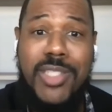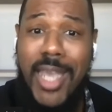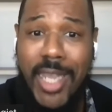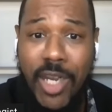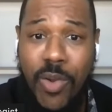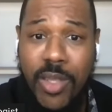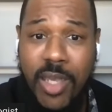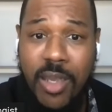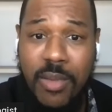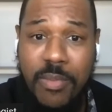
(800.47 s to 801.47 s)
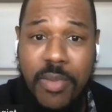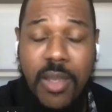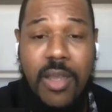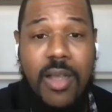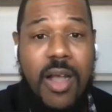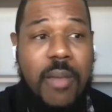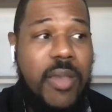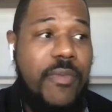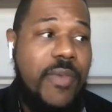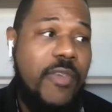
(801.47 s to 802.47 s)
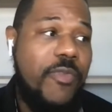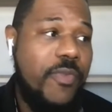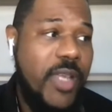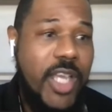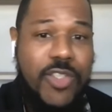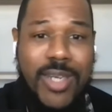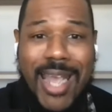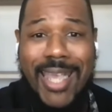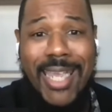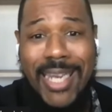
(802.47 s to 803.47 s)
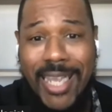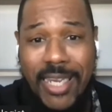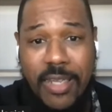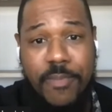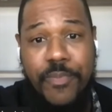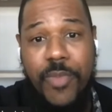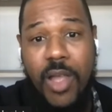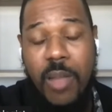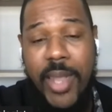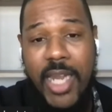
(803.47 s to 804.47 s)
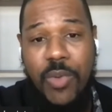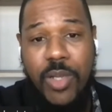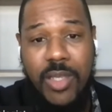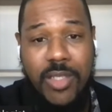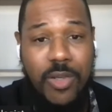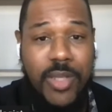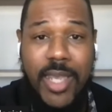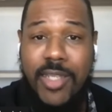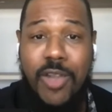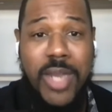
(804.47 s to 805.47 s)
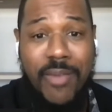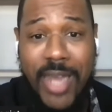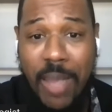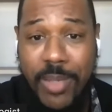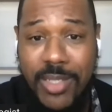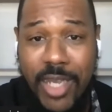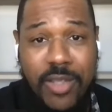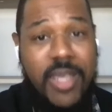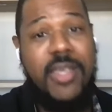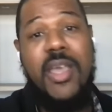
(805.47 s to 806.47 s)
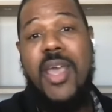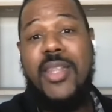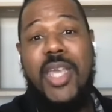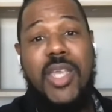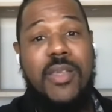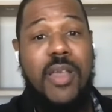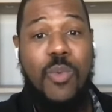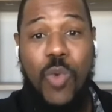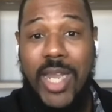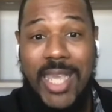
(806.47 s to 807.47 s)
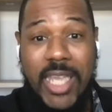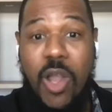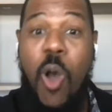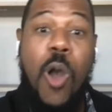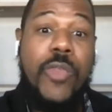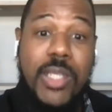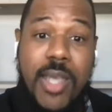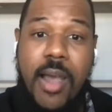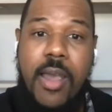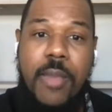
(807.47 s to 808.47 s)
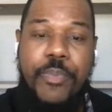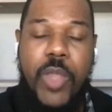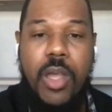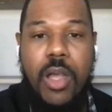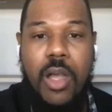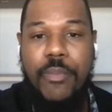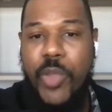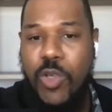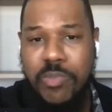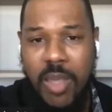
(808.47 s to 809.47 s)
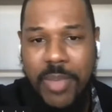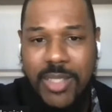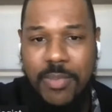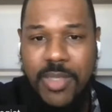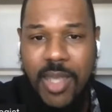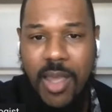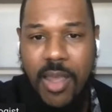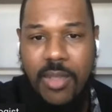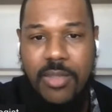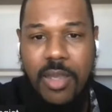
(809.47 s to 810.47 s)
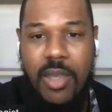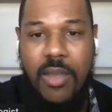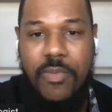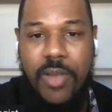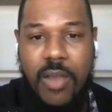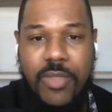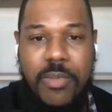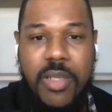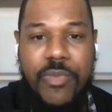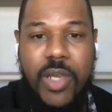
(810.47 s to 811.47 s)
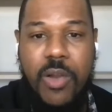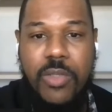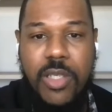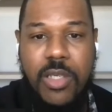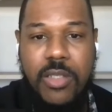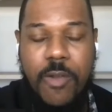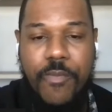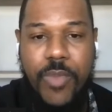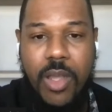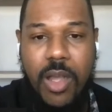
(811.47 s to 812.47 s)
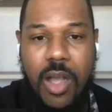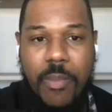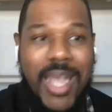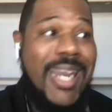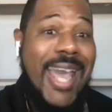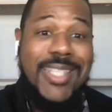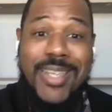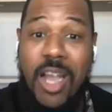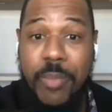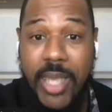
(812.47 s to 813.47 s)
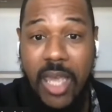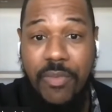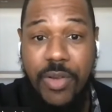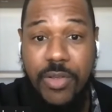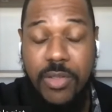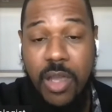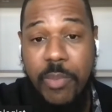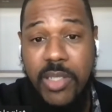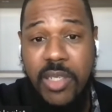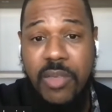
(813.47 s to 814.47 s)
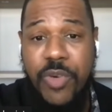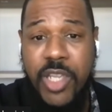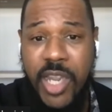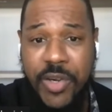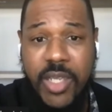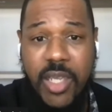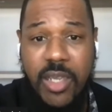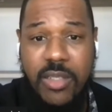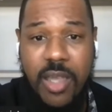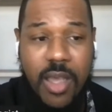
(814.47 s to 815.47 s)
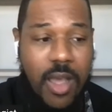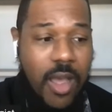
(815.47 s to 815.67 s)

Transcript: check in on them. If kids are not eating adequately, so they don't have an appetite or they want to eat all the time, those may be some signs of some difficulties. And acting out behaviors, particularly for younger kids,